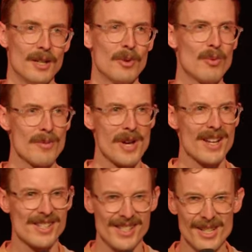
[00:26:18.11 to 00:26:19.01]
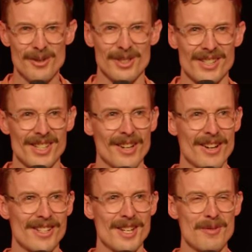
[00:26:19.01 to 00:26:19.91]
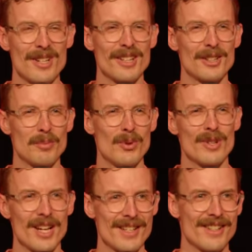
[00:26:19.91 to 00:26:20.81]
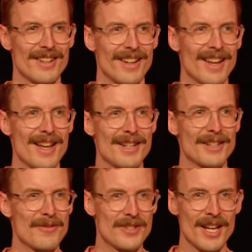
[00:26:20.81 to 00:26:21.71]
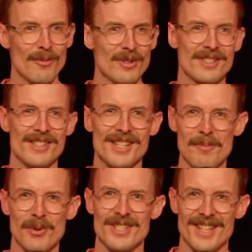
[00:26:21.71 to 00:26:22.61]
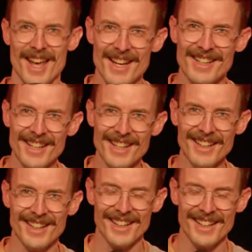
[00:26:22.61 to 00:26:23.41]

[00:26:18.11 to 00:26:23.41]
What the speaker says: But what about singleness? It kind of seems like the poor cousin and left out. What does that point to anything?